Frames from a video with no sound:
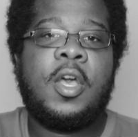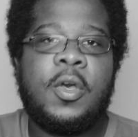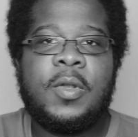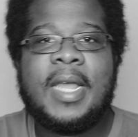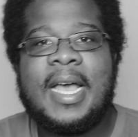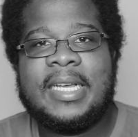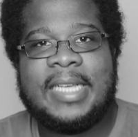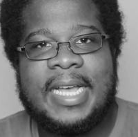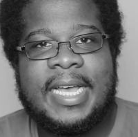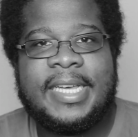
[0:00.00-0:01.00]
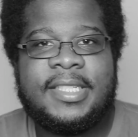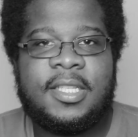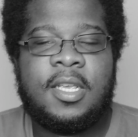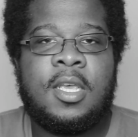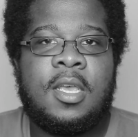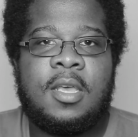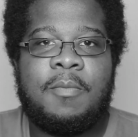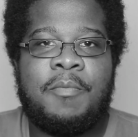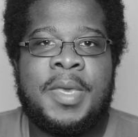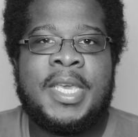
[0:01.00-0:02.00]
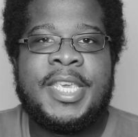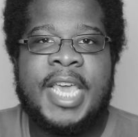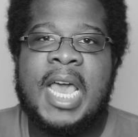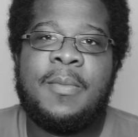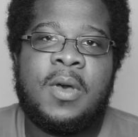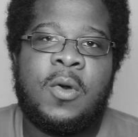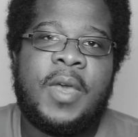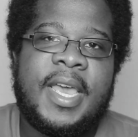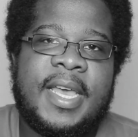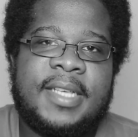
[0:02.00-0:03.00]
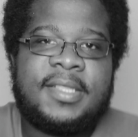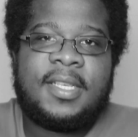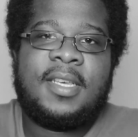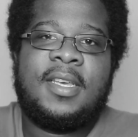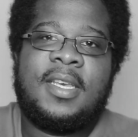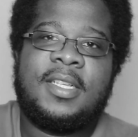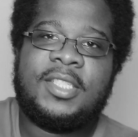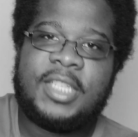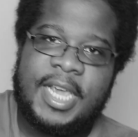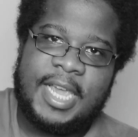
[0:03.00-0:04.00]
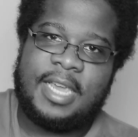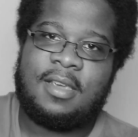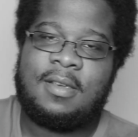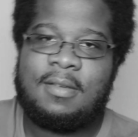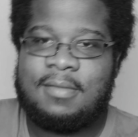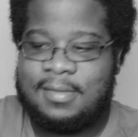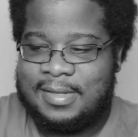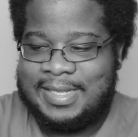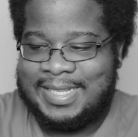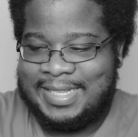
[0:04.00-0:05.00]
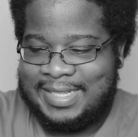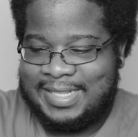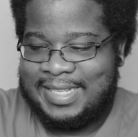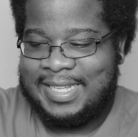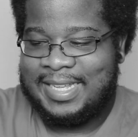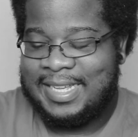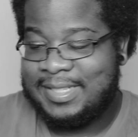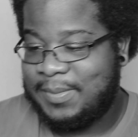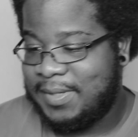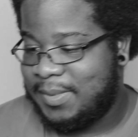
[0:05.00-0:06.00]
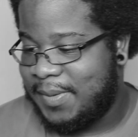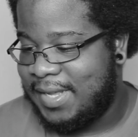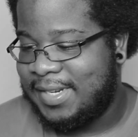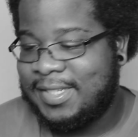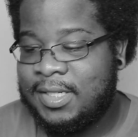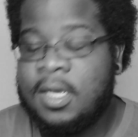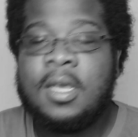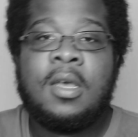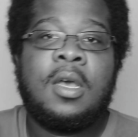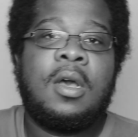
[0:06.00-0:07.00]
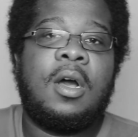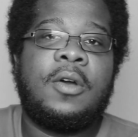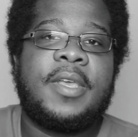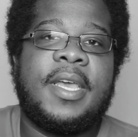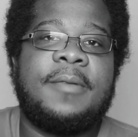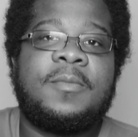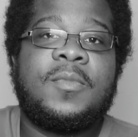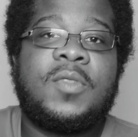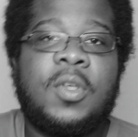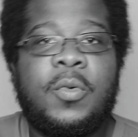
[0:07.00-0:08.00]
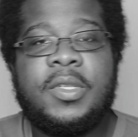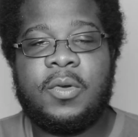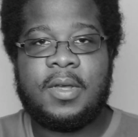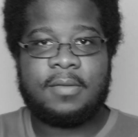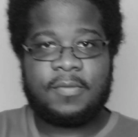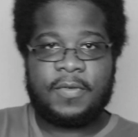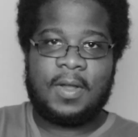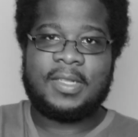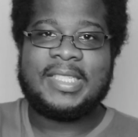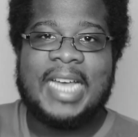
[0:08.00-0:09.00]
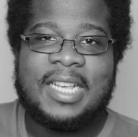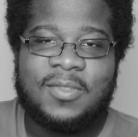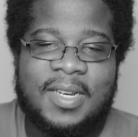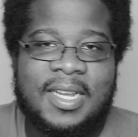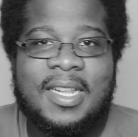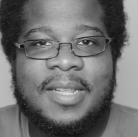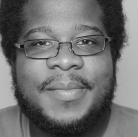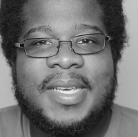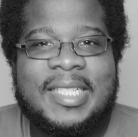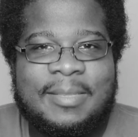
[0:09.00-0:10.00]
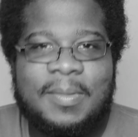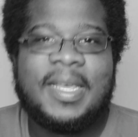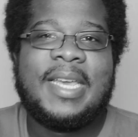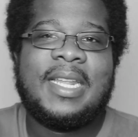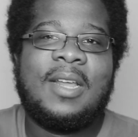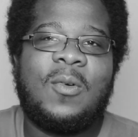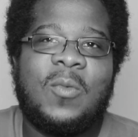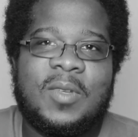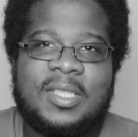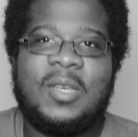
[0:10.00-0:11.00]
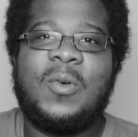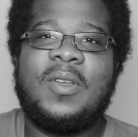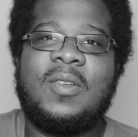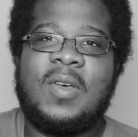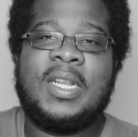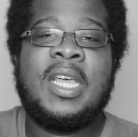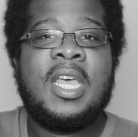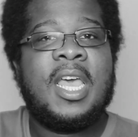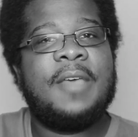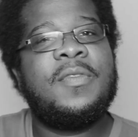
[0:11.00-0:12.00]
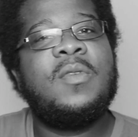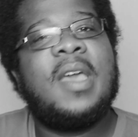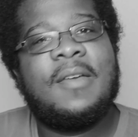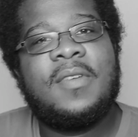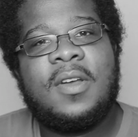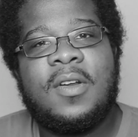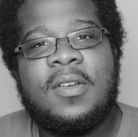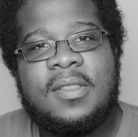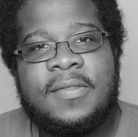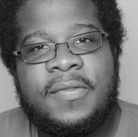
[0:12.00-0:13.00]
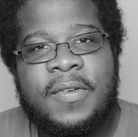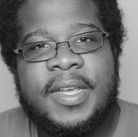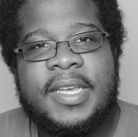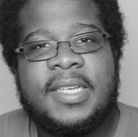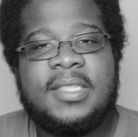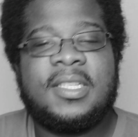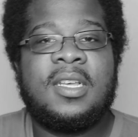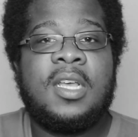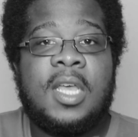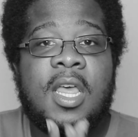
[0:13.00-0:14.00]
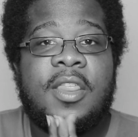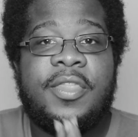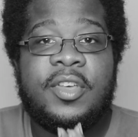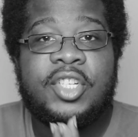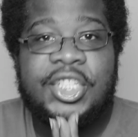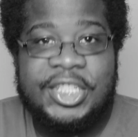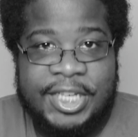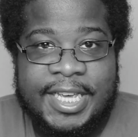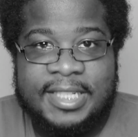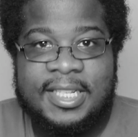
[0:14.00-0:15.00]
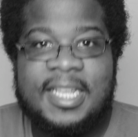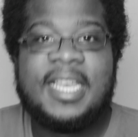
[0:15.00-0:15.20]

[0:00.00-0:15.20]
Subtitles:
Hola guys, me llamo es Jay. I speak Spanish. Okay, so we're doing Fallen Skies right now. Let me explain what's going on. Have you ever heard the phrase, the shit